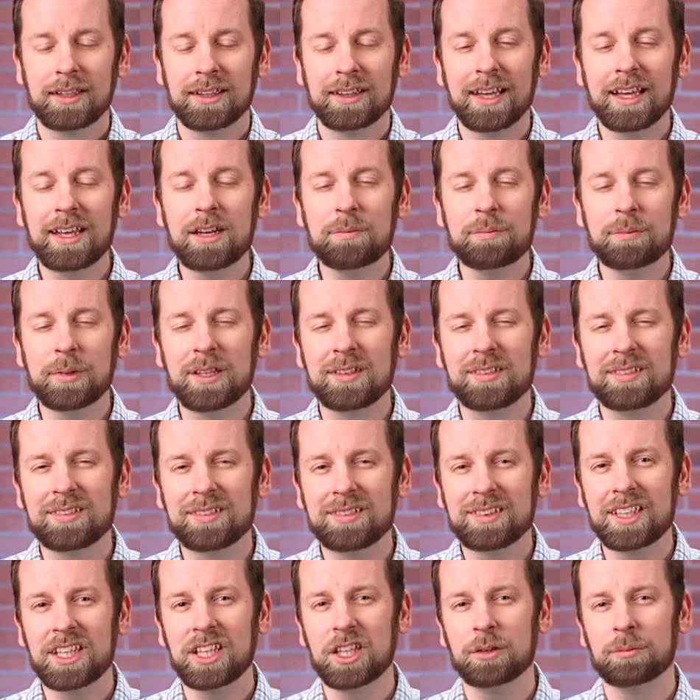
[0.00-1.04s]
let it be
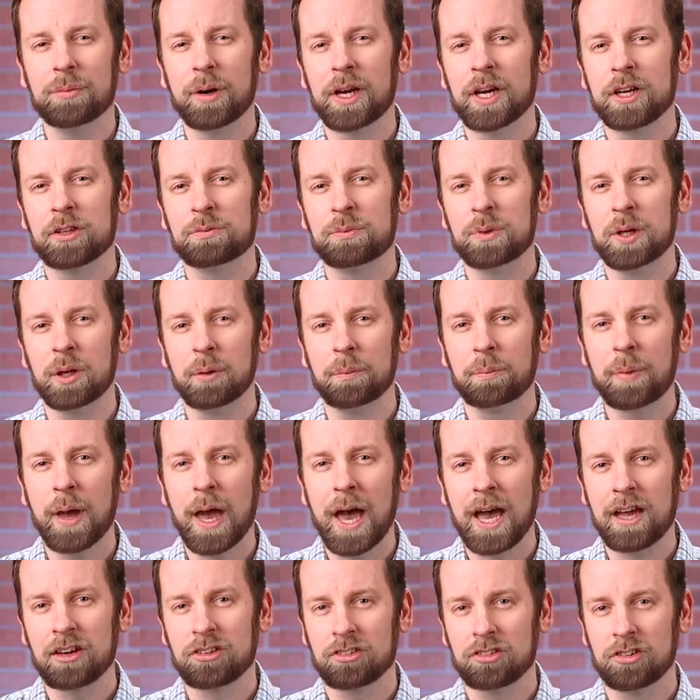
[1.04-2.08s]
seen by us being
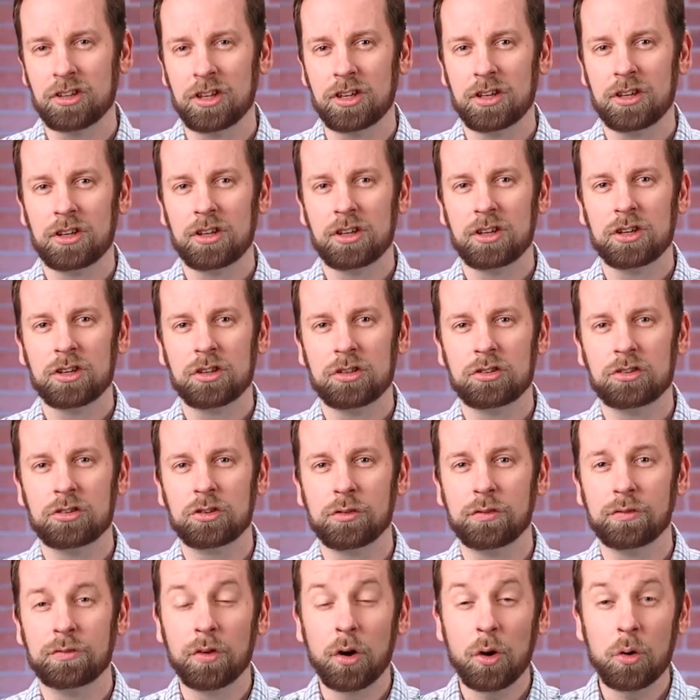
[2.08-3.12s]
passionate,
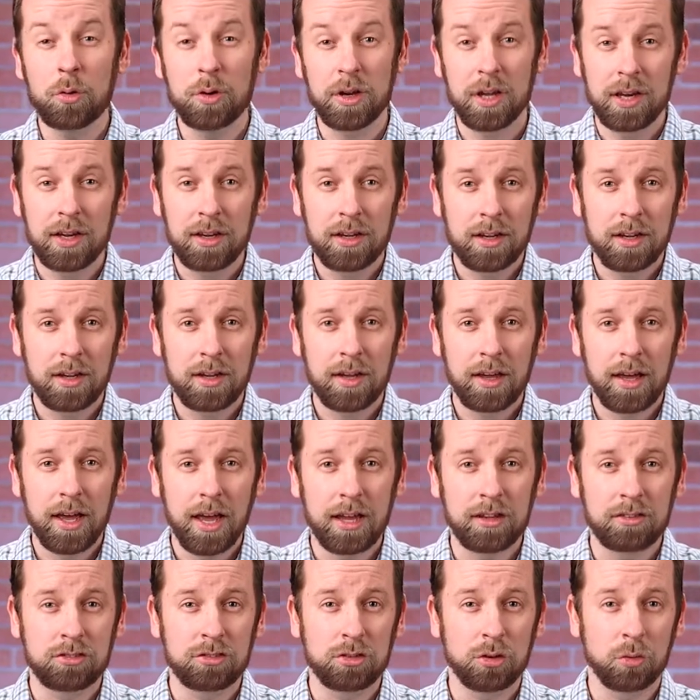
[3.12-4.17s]
devoted,
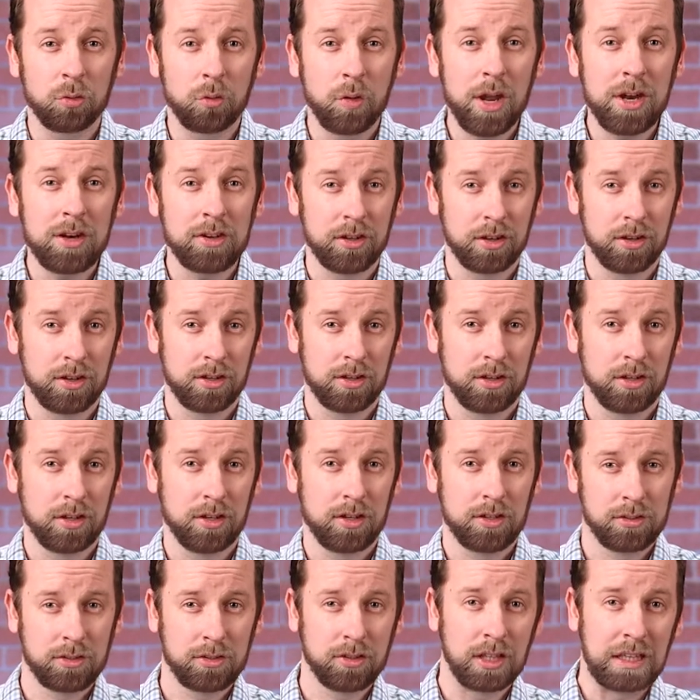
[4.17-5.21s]
and surrendered
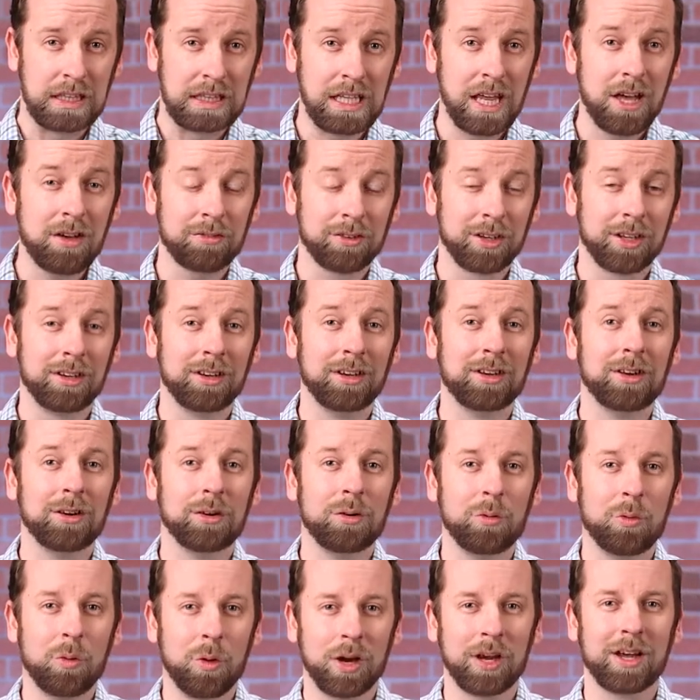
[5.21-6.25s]
to loving
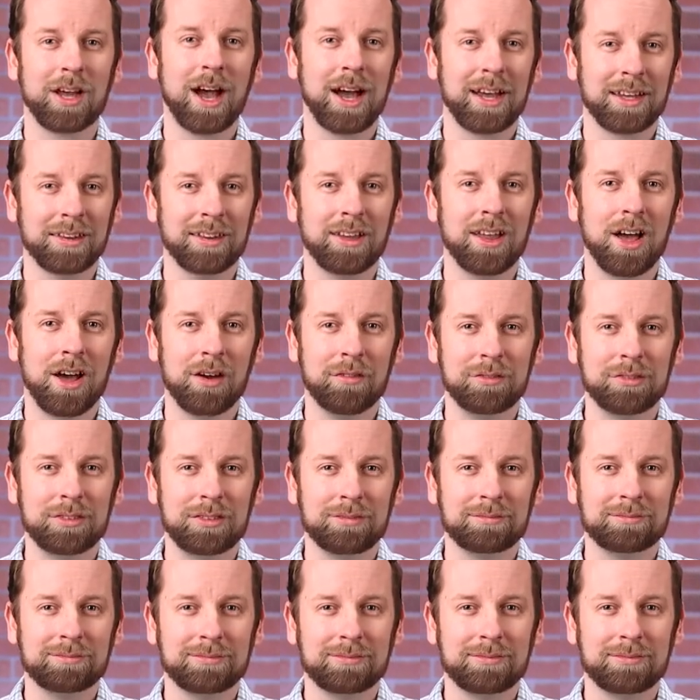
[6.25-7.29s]
what God loves.